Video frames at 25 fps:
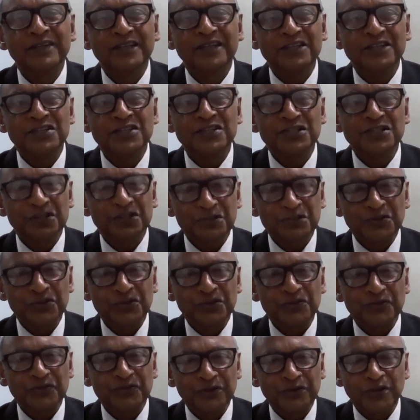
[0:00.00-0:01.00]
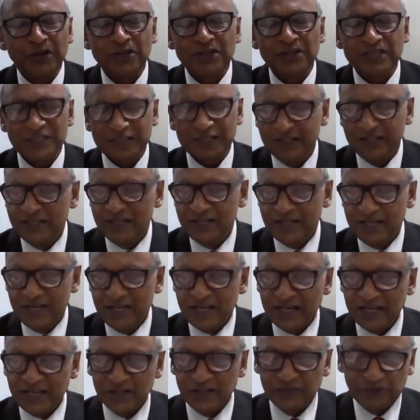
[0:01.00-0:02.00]
institute of yours.
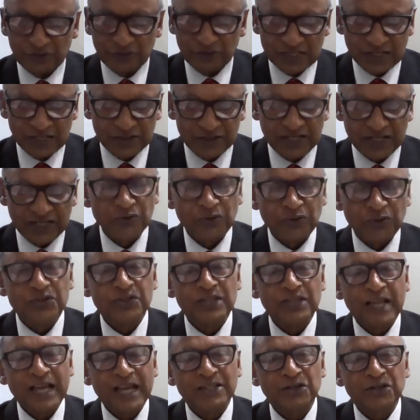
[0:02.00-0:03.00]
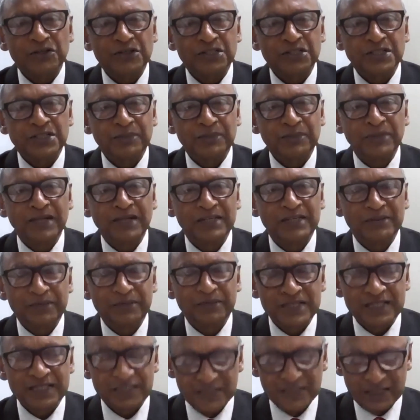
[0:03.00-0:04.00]
And of course, I would like to also thank Dr.
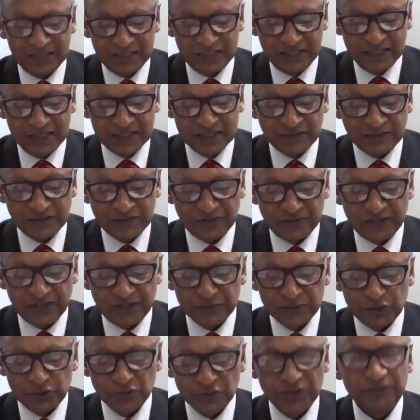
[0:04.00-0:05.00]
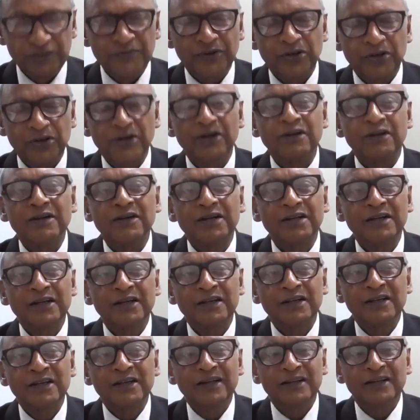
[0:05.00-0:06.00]
Shammaa and Ms. Safa Abdul for
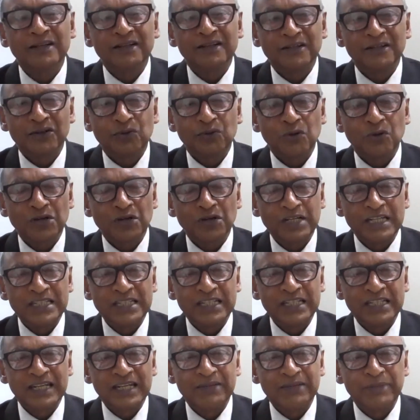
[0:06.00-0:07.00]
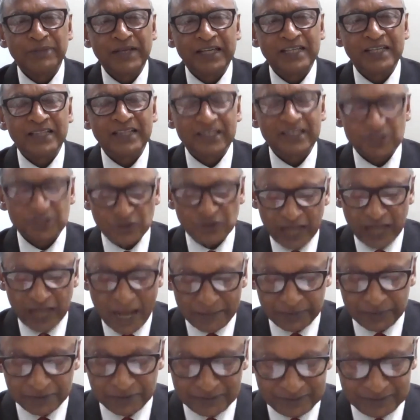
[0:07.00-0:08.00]
coordinating and making this all
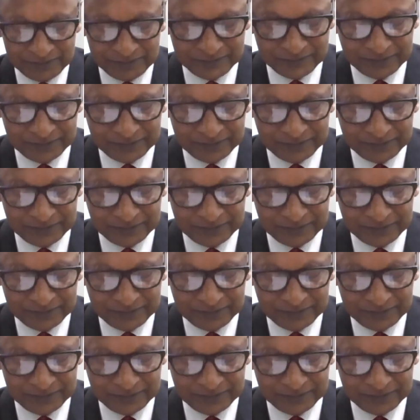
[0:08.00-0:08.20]
happen.